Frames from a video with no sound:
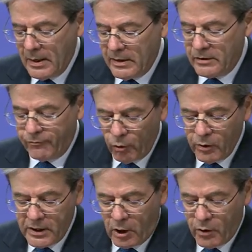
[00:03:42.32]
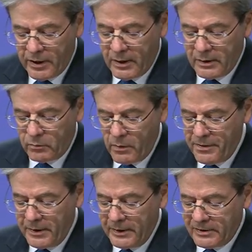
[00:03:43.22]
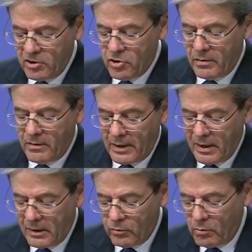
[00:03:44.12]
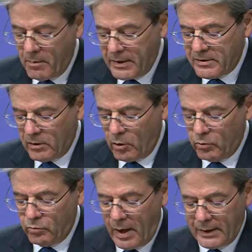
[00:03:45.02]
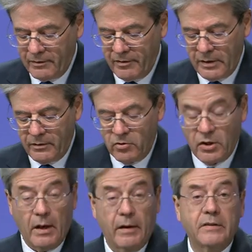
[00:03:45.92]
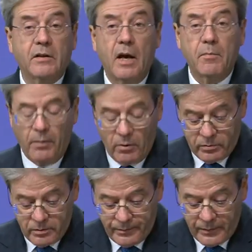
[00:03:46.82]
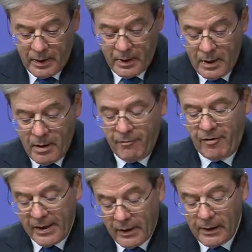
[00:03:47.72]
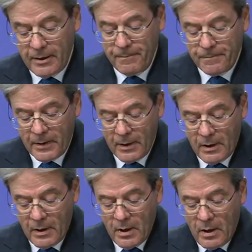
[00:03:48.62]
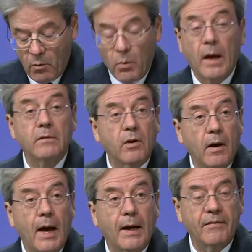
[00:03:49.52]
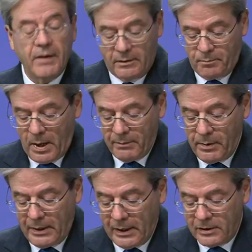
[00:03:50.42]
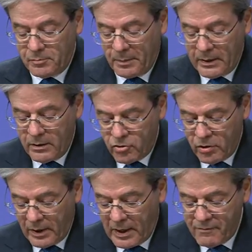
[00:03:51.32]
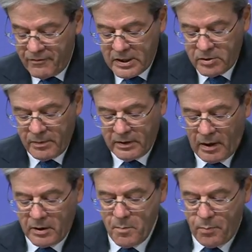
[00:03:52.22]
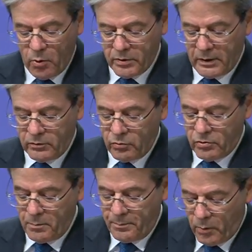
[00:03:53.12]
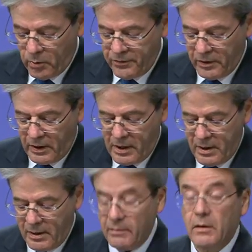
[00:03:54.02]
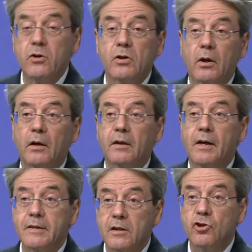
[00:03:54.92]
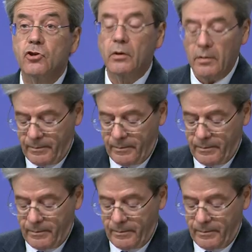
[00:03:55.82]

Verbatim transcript: is fully coherent with the decision taken two months ago to activate the generic escape plan. Finally, we underline that public expenditure and investment are important to support the green and digital transition.